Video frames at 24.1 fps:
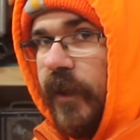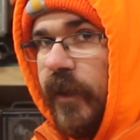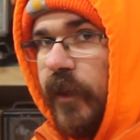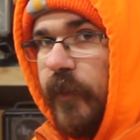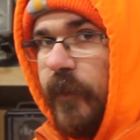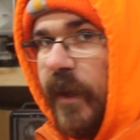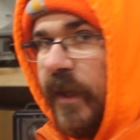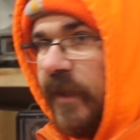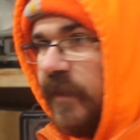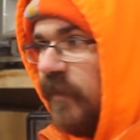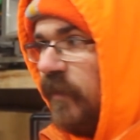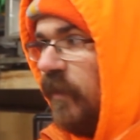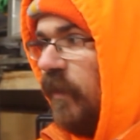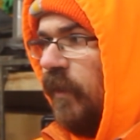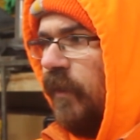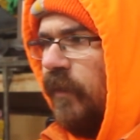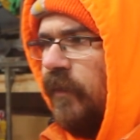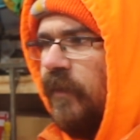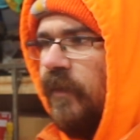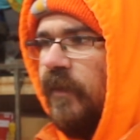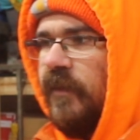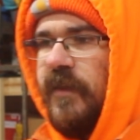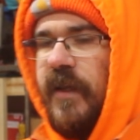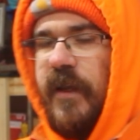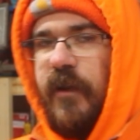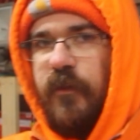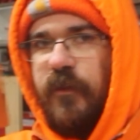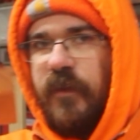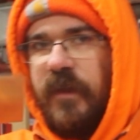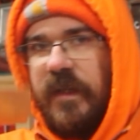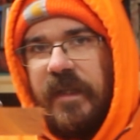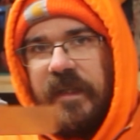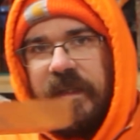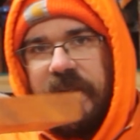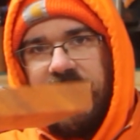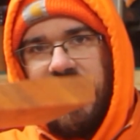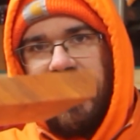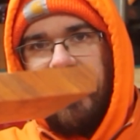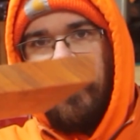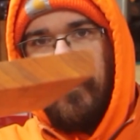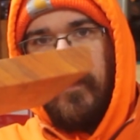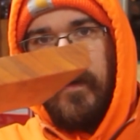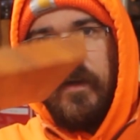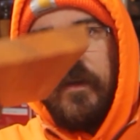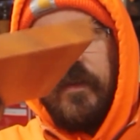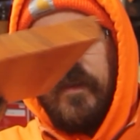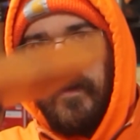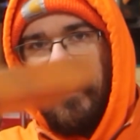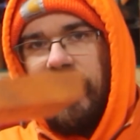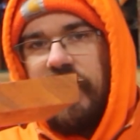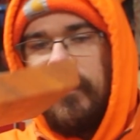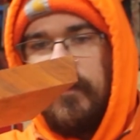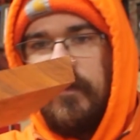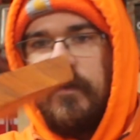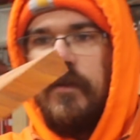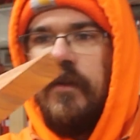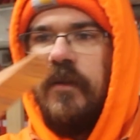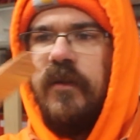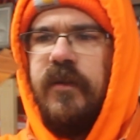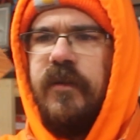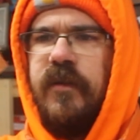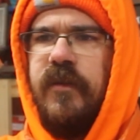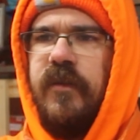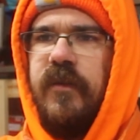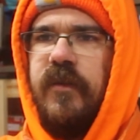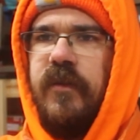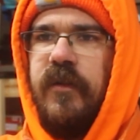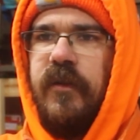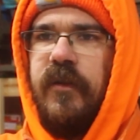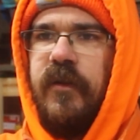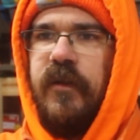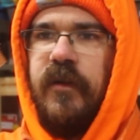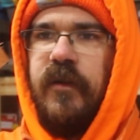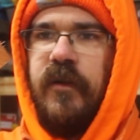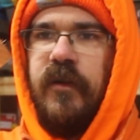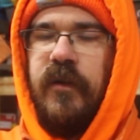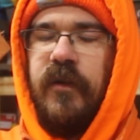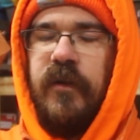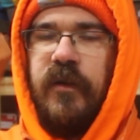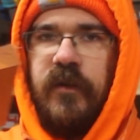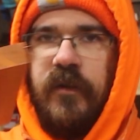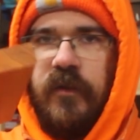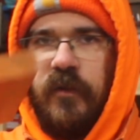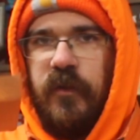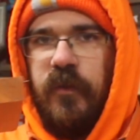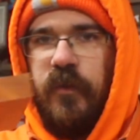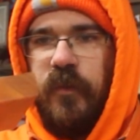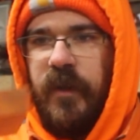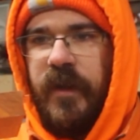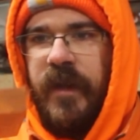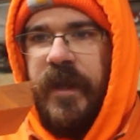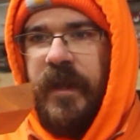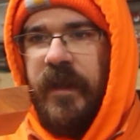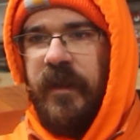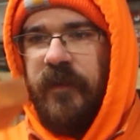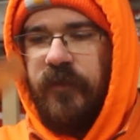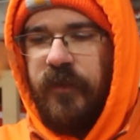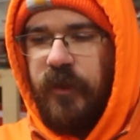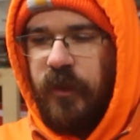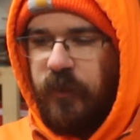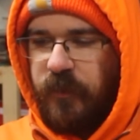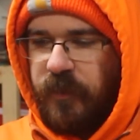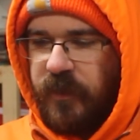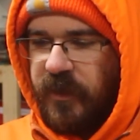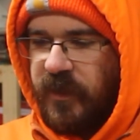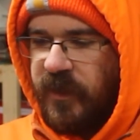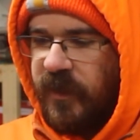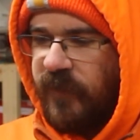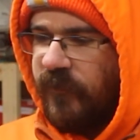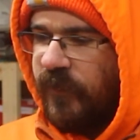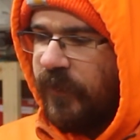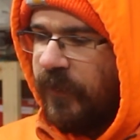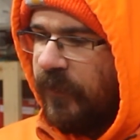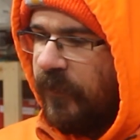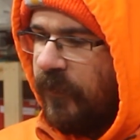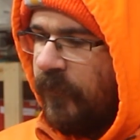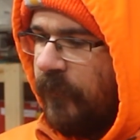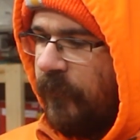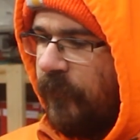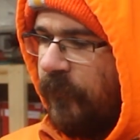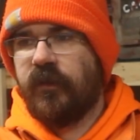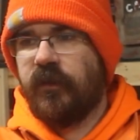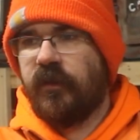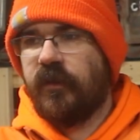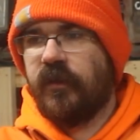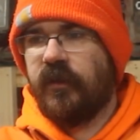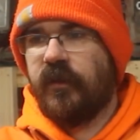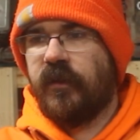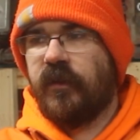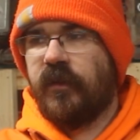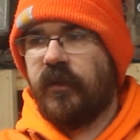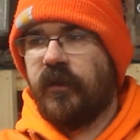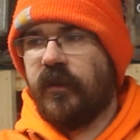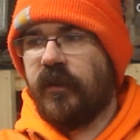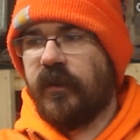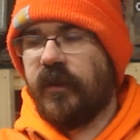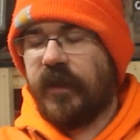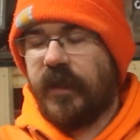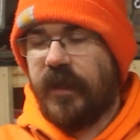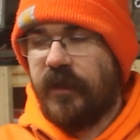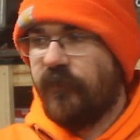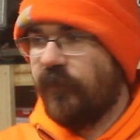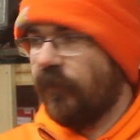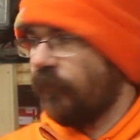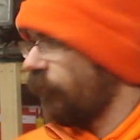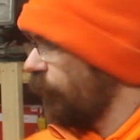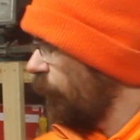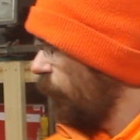on the bandsaw because I don't need it that thick. That is one hell of a notebook cover. Like, even if